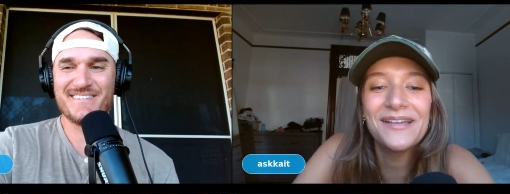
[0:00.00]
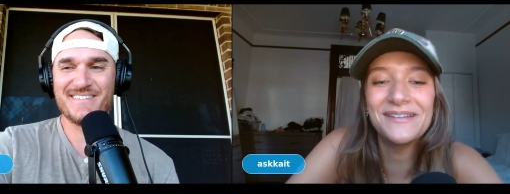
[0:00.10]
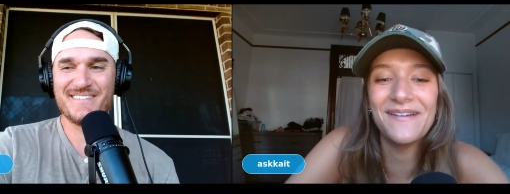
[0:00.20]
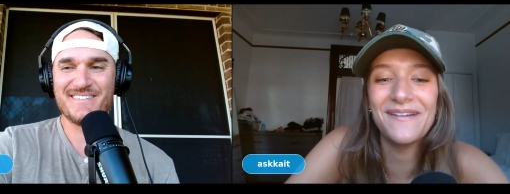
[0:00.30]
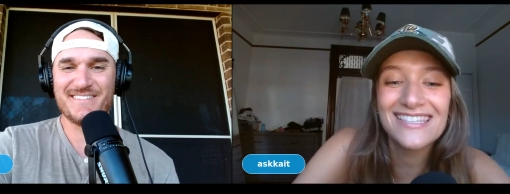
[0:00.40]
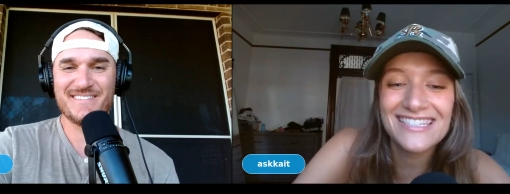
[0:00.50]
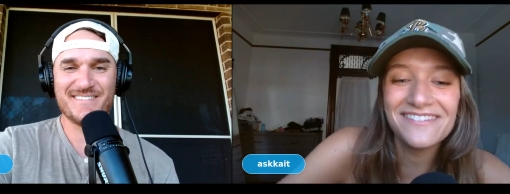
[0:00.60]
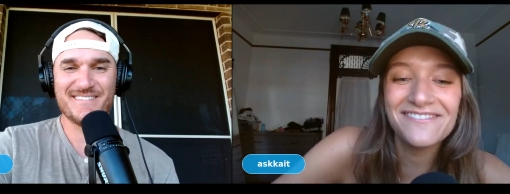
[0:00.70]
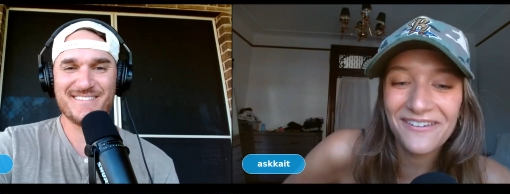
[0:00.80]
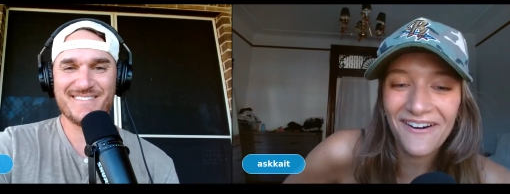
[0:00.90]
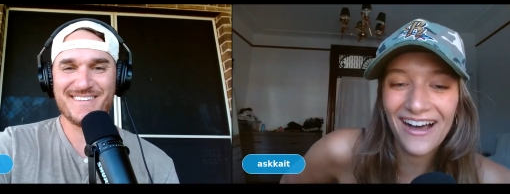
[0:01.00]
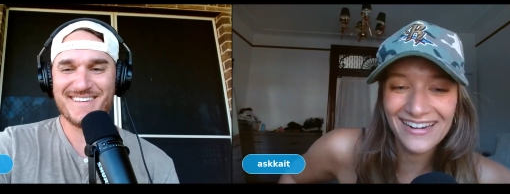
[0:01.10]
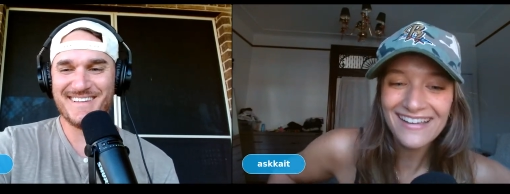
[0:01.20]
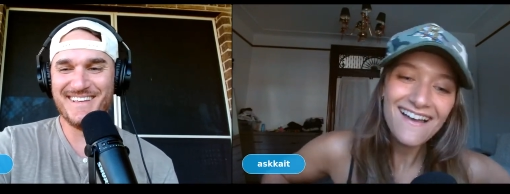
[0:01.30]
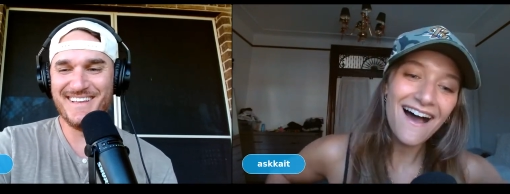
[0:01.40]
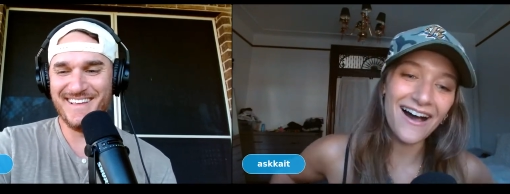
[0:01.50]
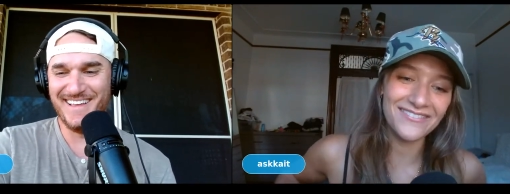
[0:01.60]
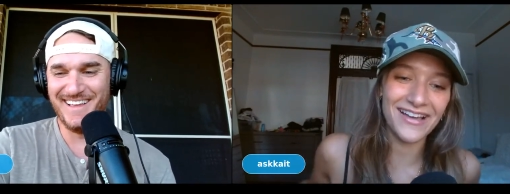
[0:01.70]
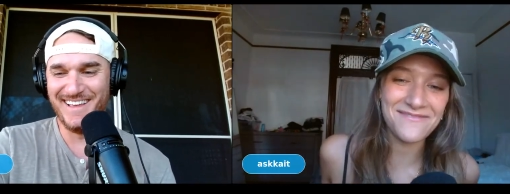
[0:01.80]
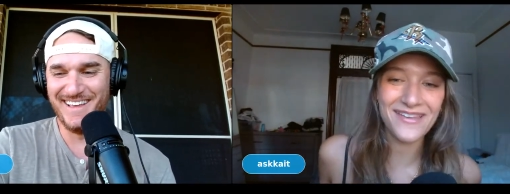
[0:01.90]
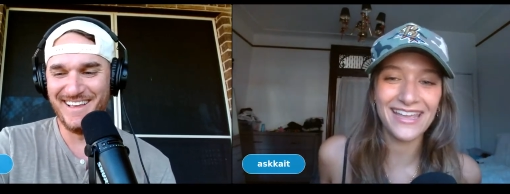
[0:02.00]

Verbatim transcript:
Speaker 1: talking about Steven Kwan on my